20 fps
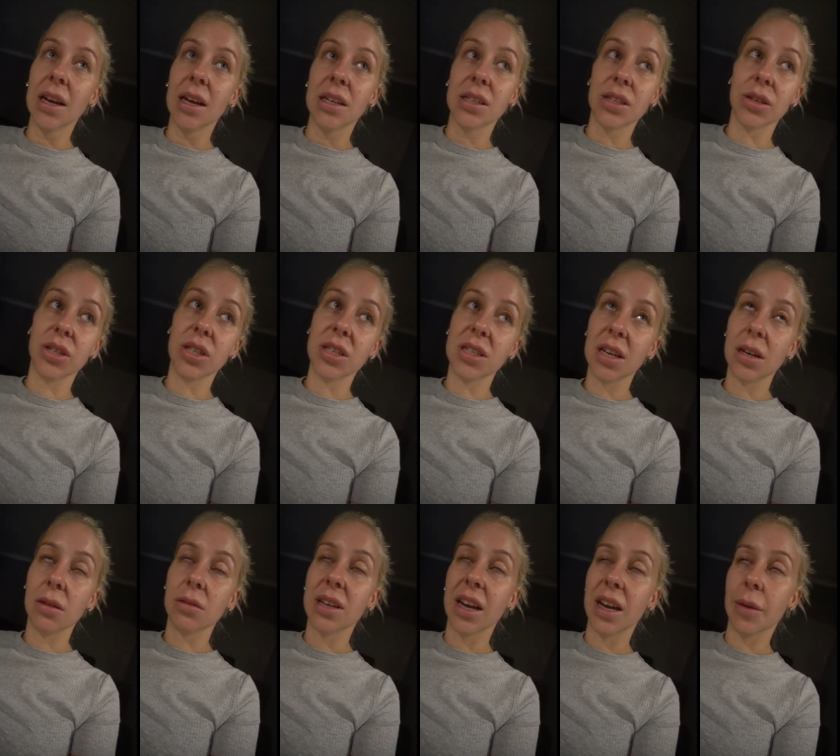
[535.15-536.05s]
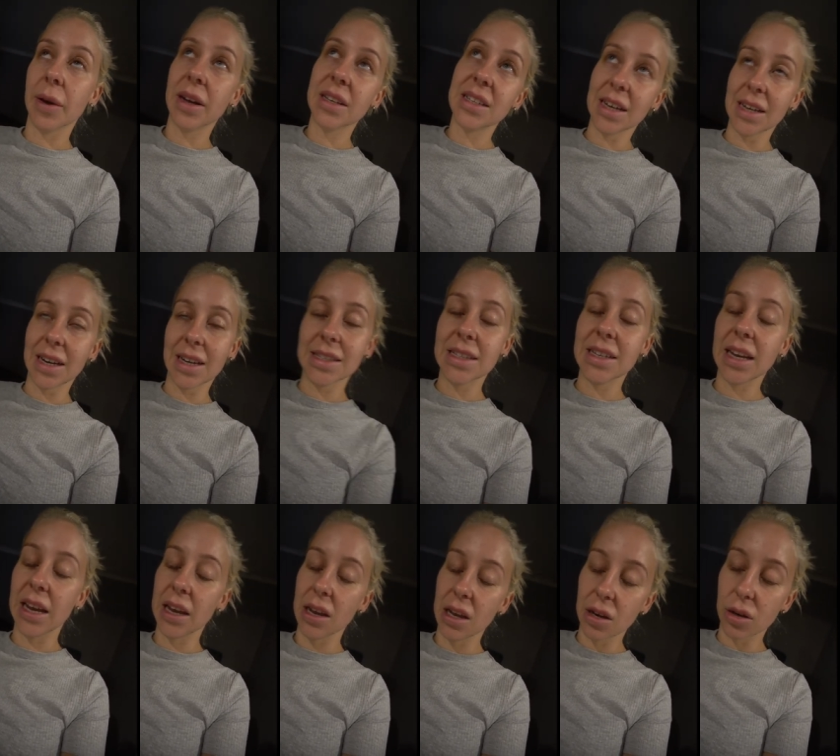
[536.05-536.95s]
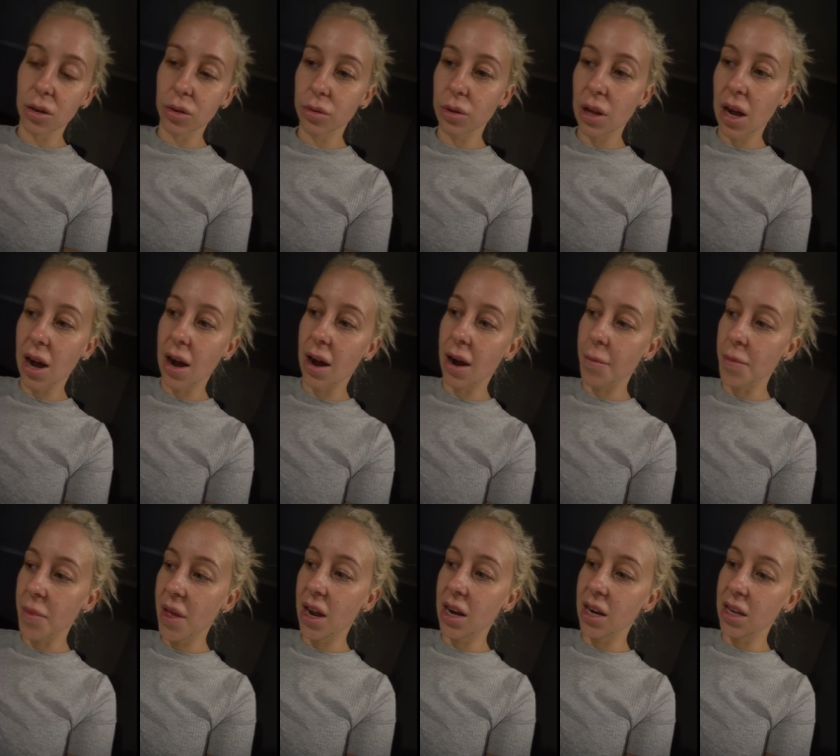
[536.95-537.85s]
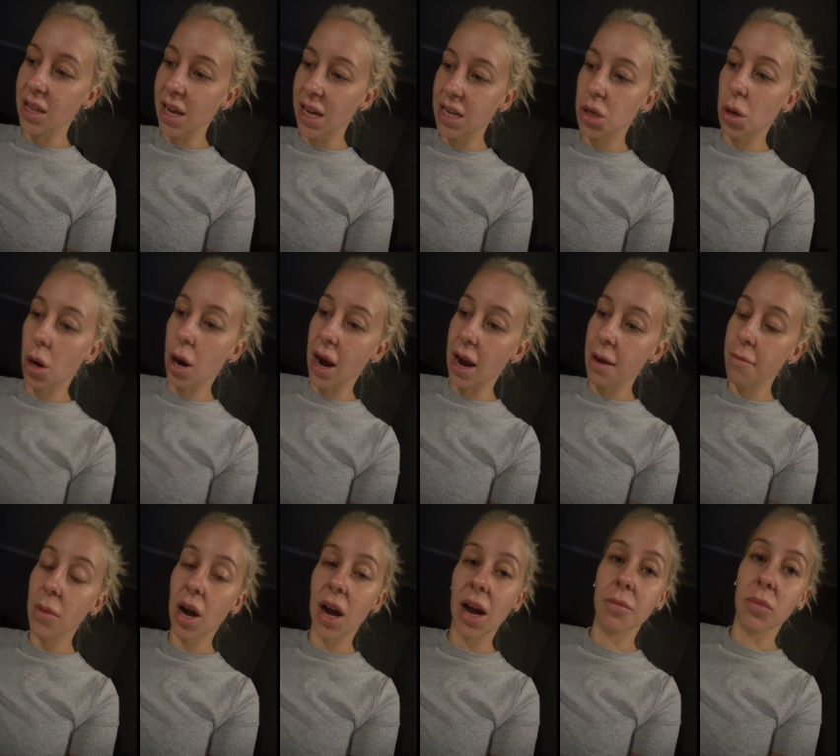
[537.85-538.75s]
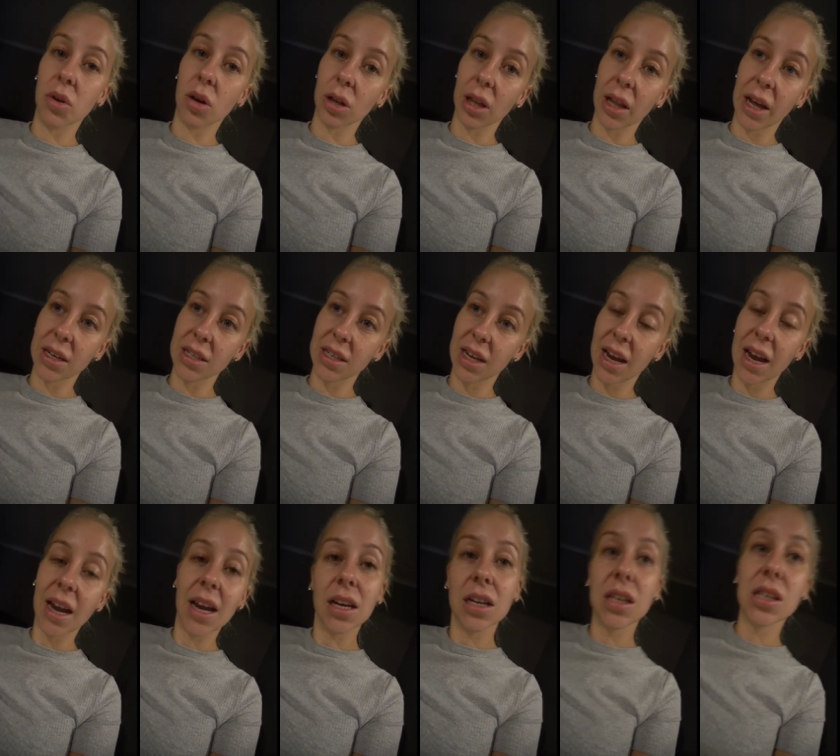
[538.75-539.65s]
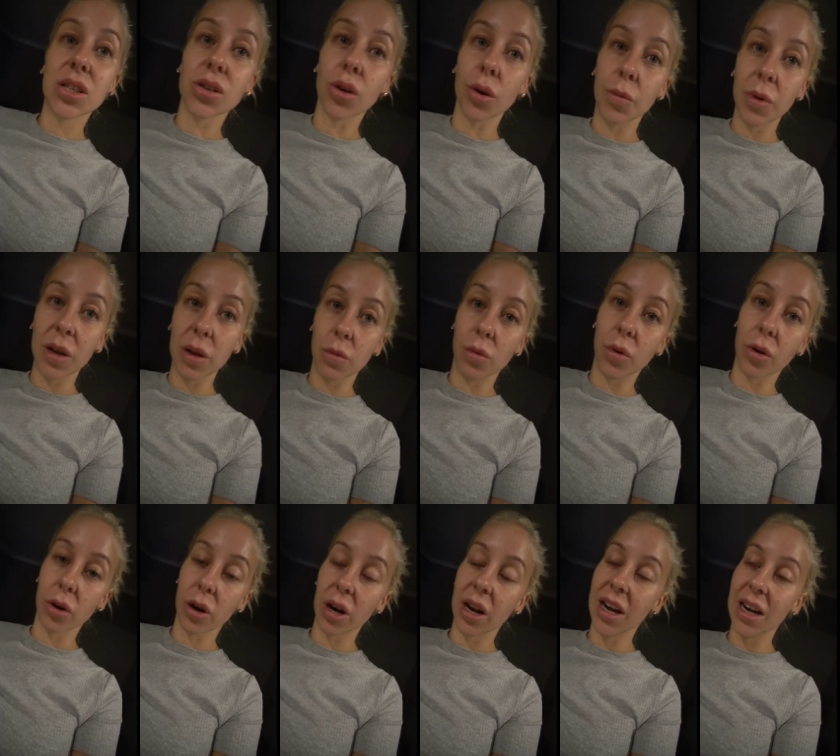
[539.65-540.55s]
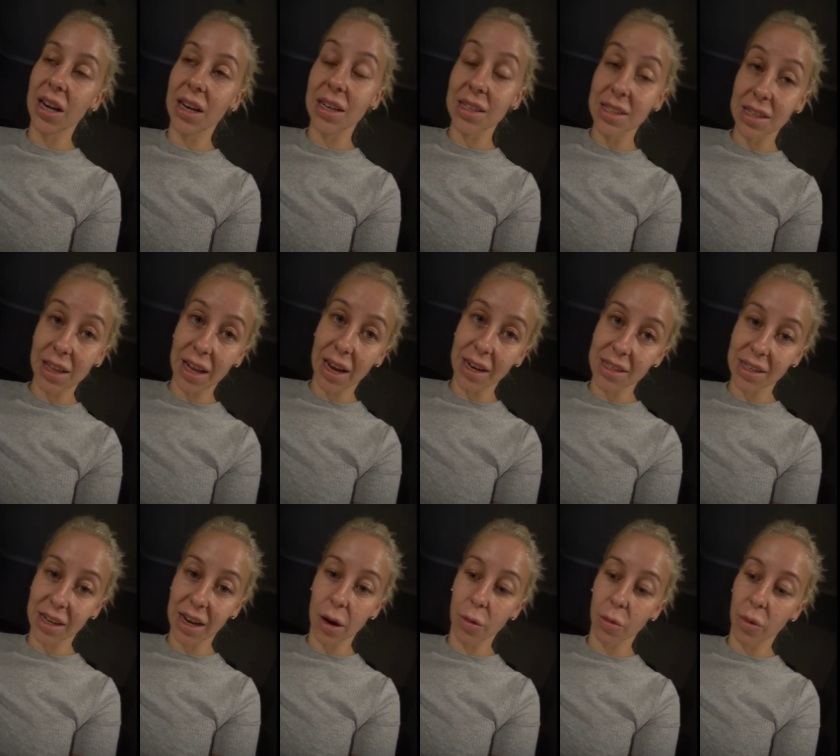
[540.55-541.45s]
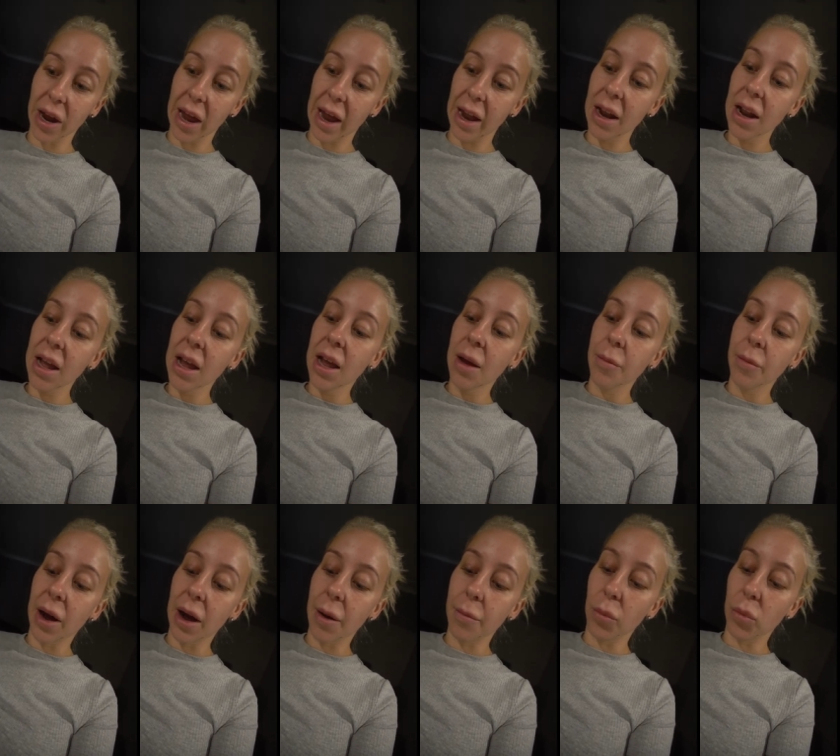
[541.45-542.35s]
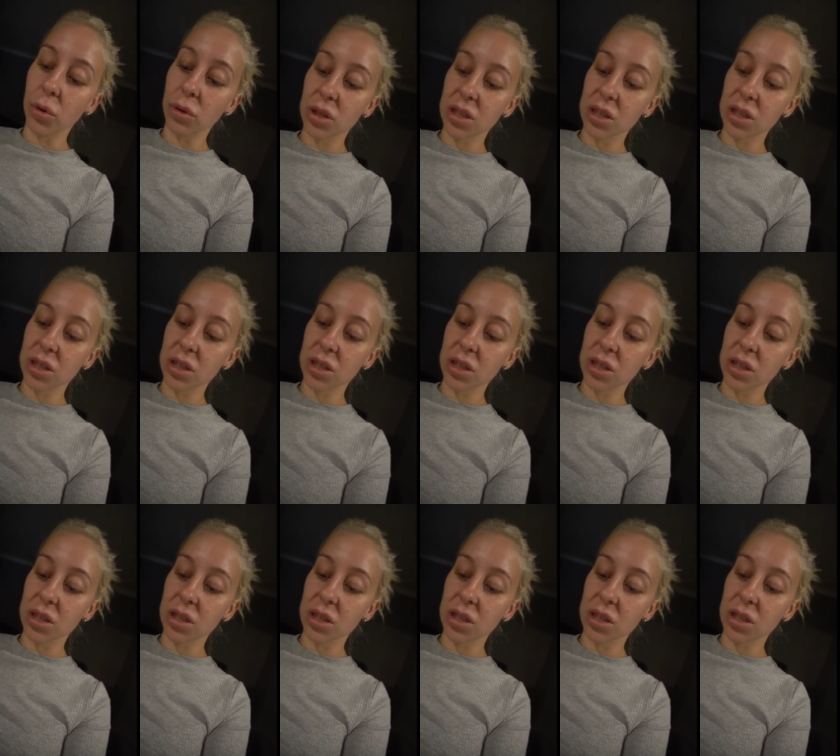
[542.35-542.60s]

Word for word: So she said it'll take about 10 days to heal. Um, and in that time, I'm not allowed to get any soapy water on it. It is allowed to get wet, but more